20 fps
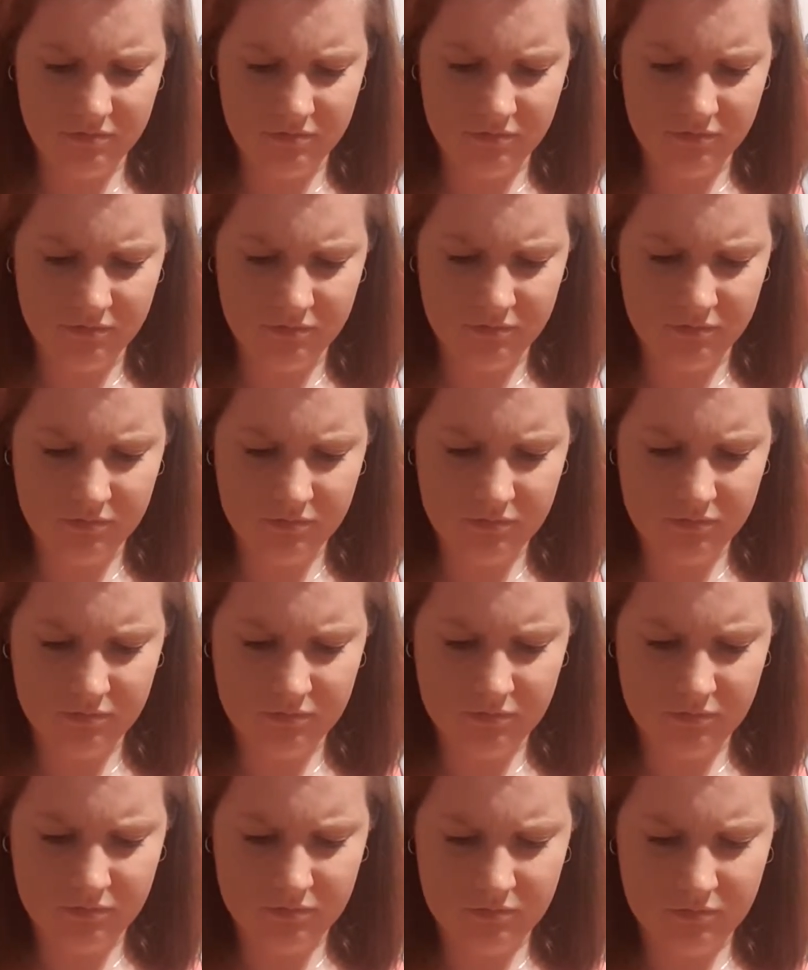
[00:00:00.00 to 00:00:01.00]

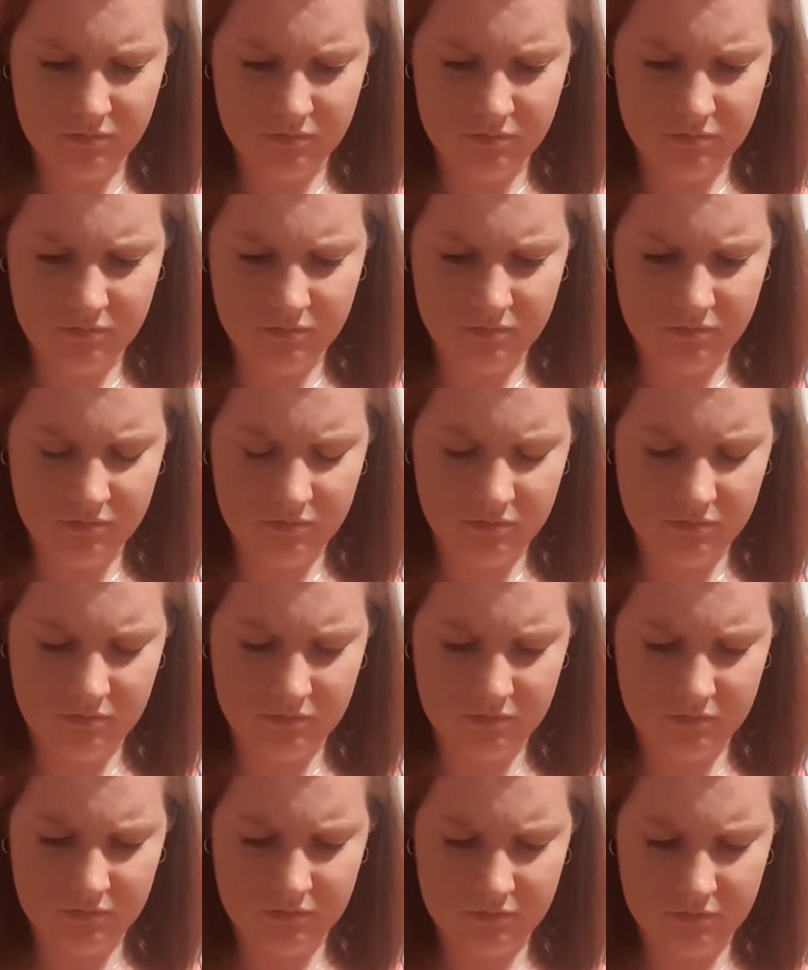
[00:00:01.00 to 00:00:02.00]

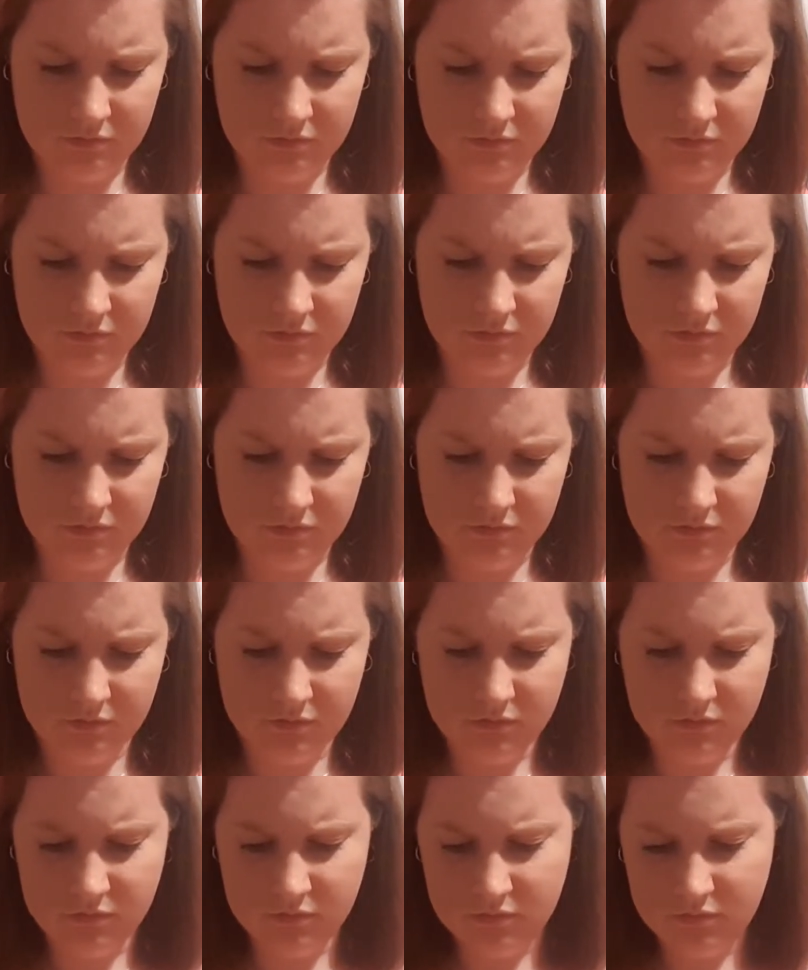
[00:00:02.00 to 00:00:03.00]

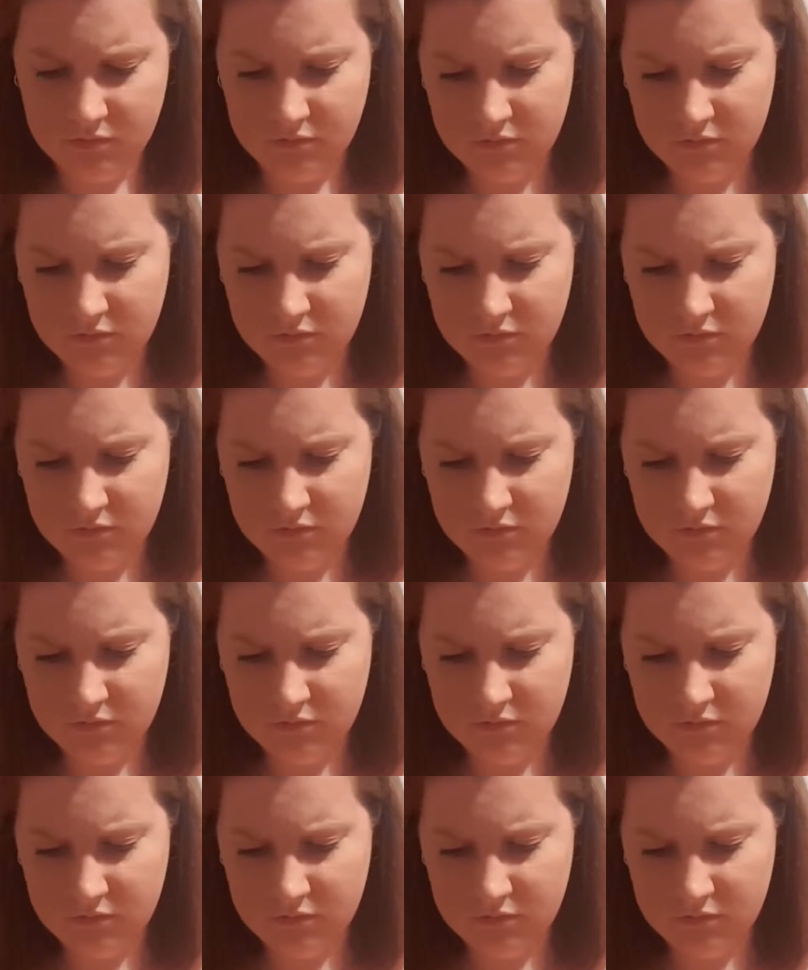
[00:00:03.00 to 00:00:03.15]
No one is speaking in this clip.